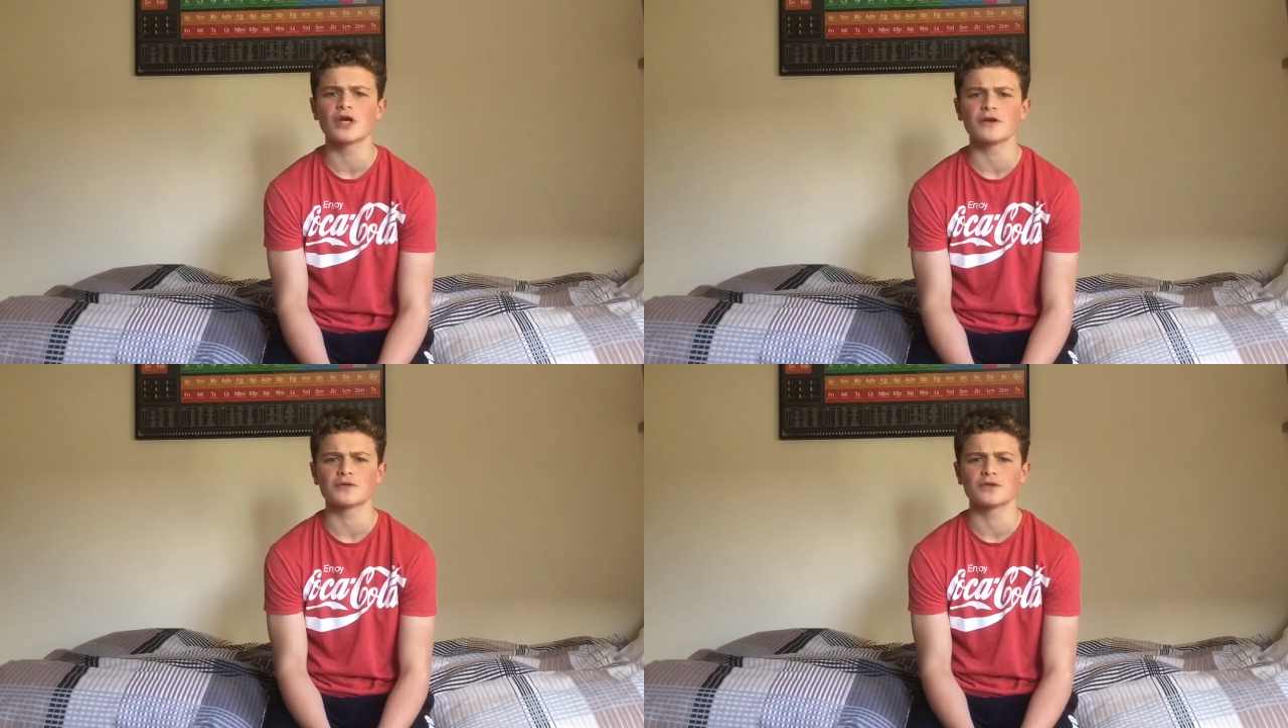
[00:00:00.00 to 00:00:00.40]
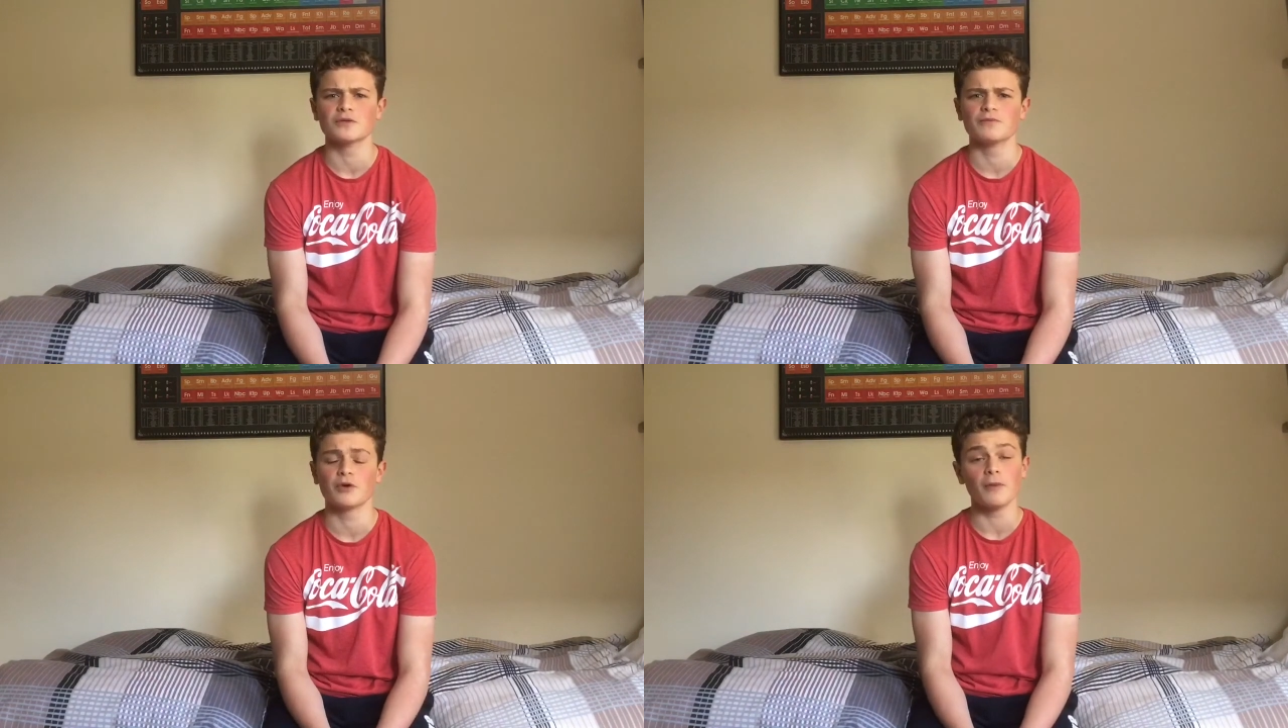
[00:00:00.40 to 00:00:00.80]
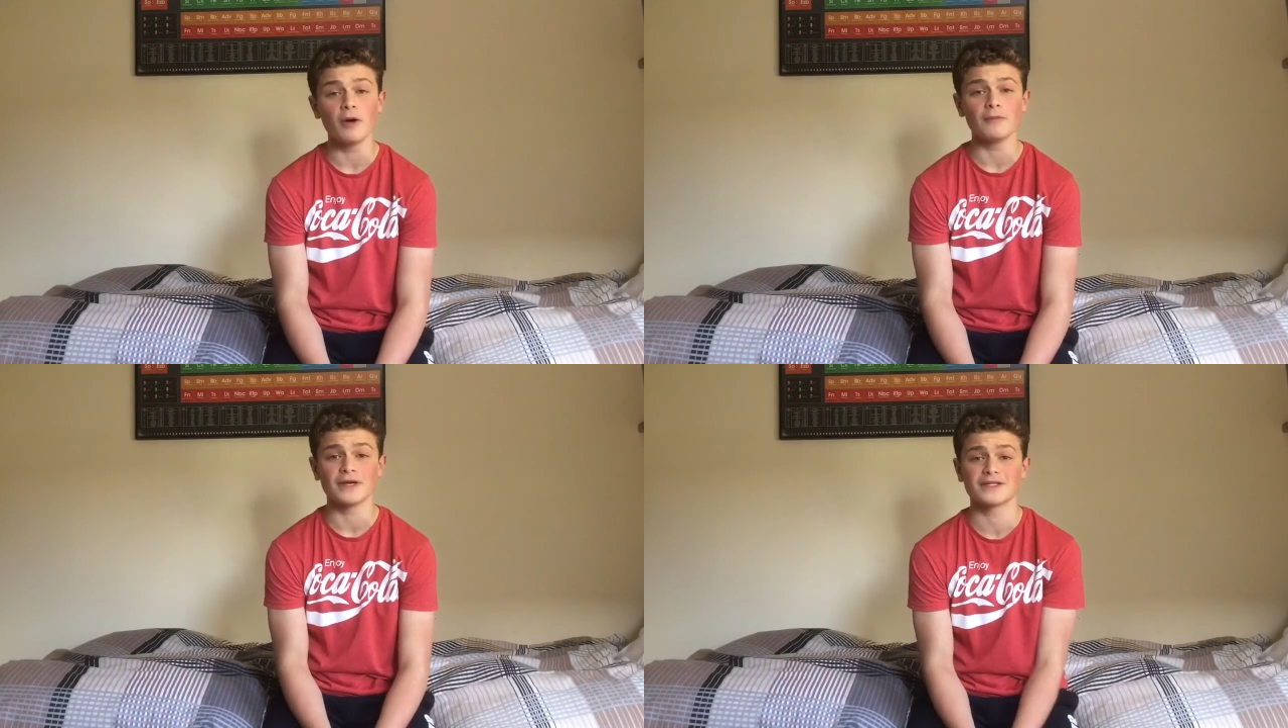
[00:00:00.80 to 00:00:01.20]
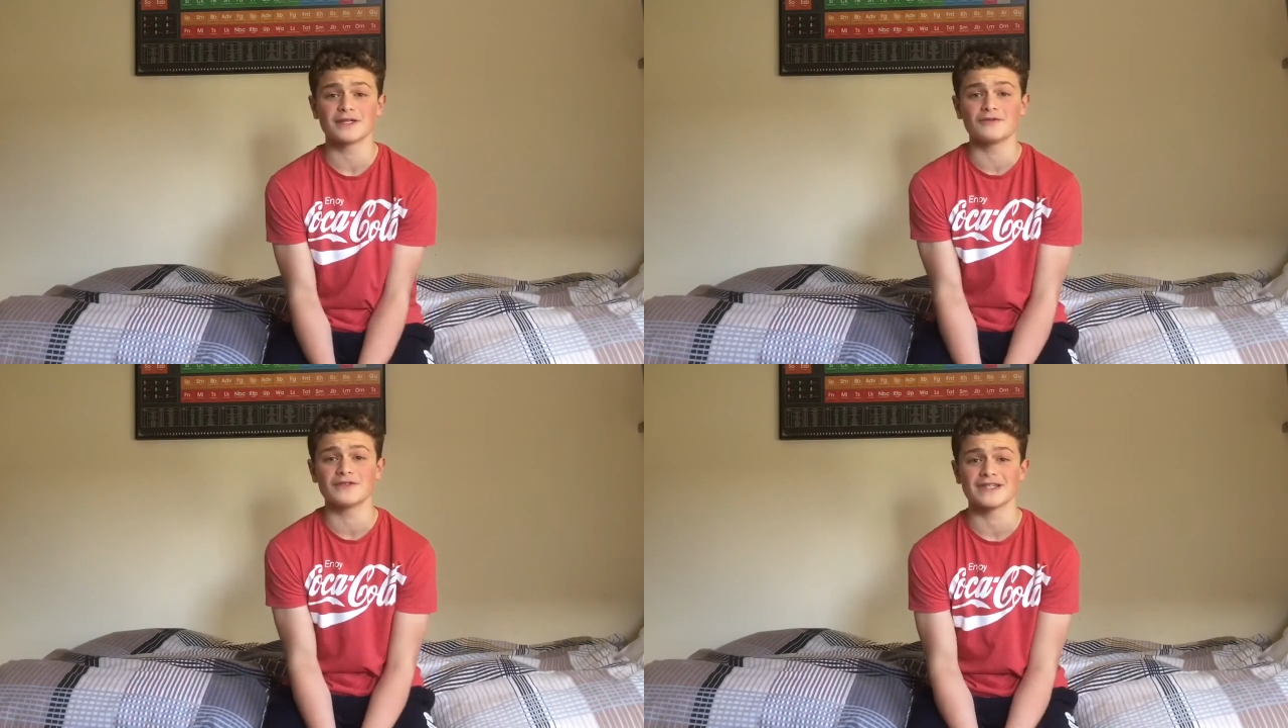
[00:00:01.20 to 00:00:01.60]
channel to promote
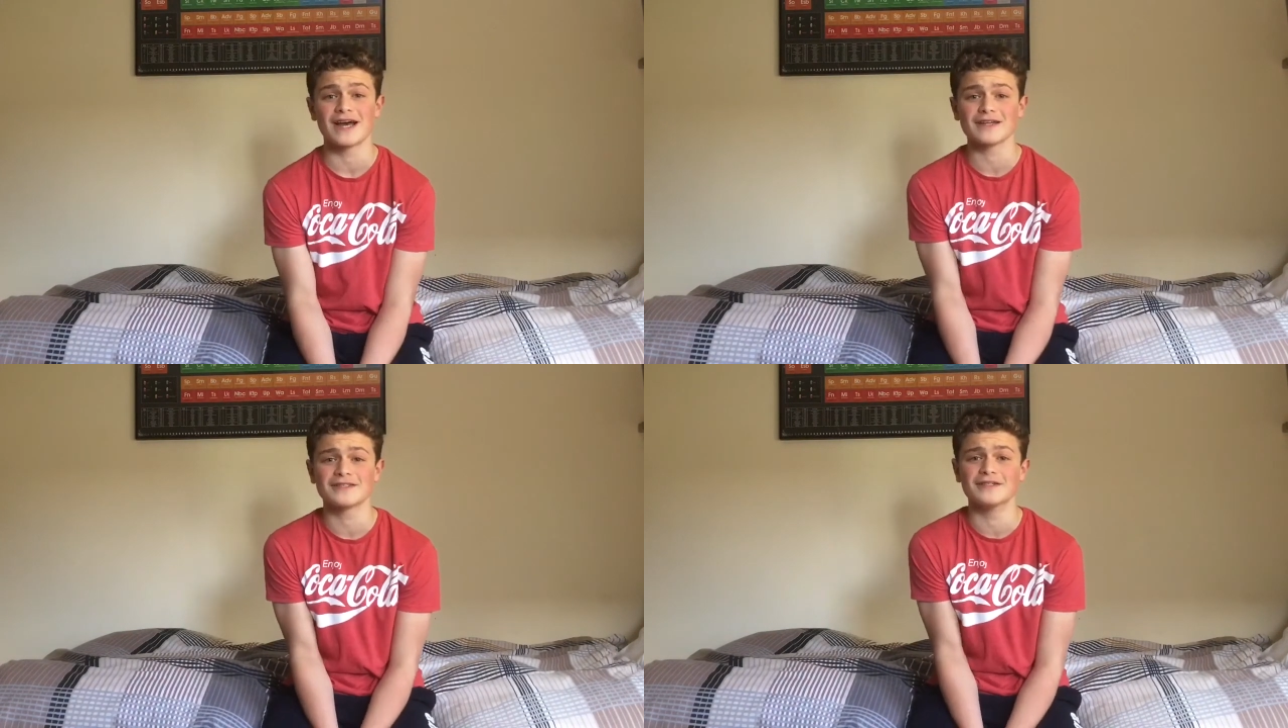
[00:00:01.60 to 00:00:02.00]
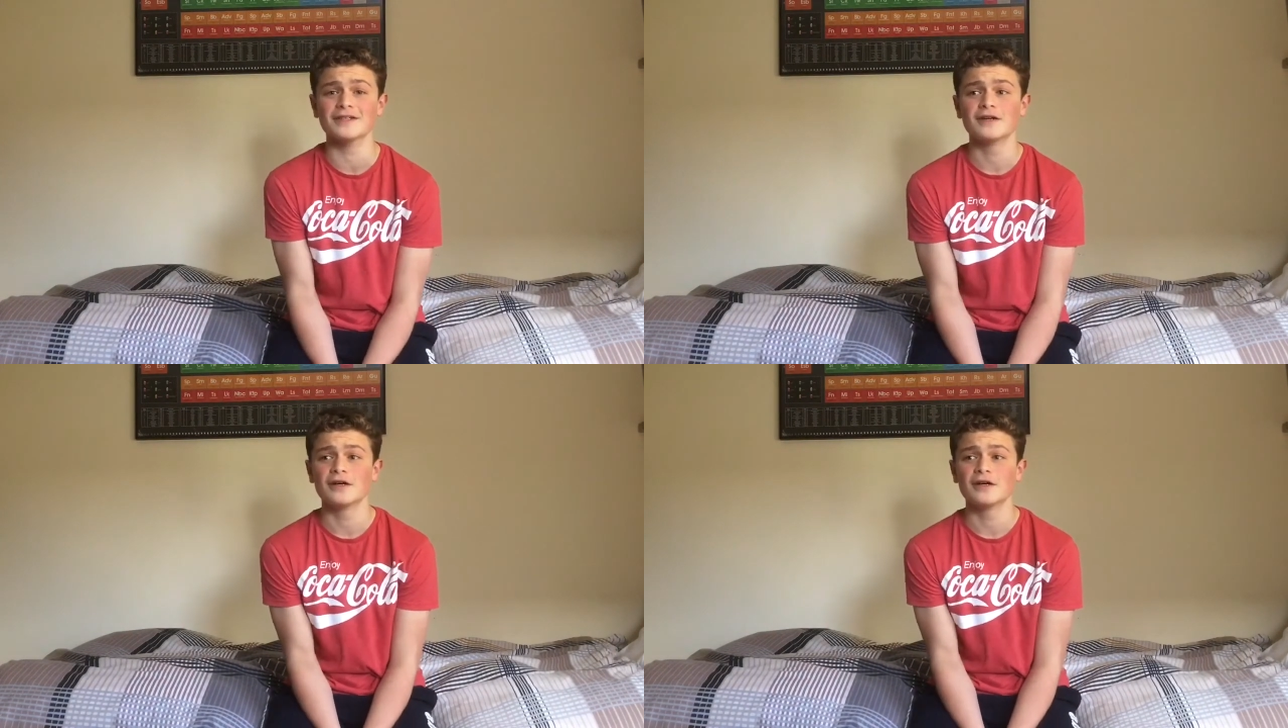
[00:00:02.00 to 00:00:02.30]
myself as an actor